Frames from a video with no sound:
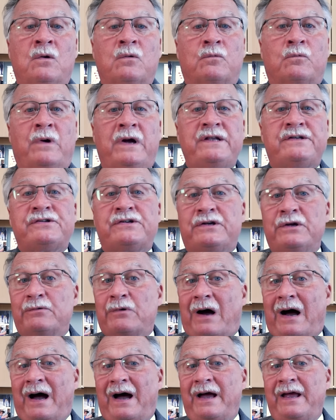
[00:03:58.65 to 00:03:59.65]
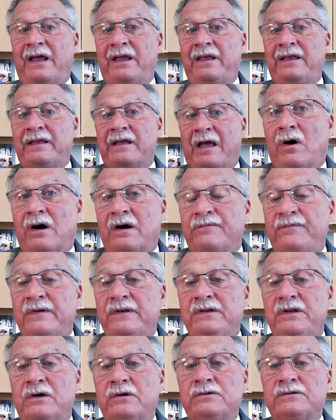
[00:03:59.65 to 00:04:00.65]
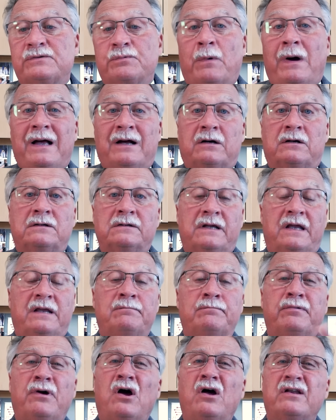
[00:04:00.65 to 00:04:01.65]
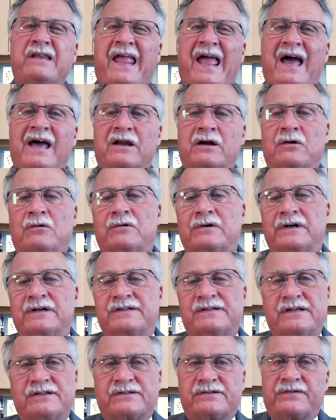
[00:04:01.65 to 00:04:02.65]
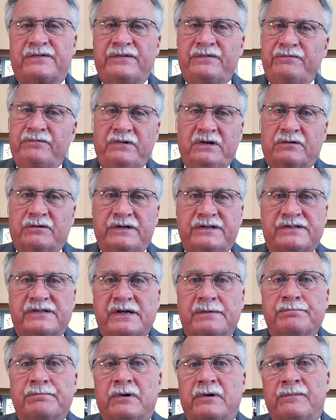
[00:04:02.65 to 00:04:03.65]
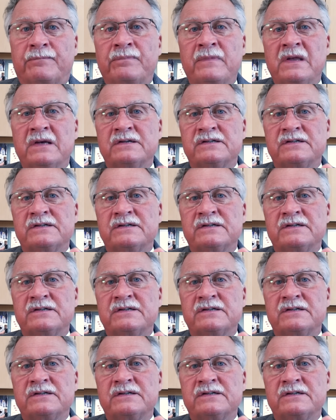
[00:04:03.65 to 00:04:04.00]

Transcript: Which do I often use? Well, in broad categories, it's really simple.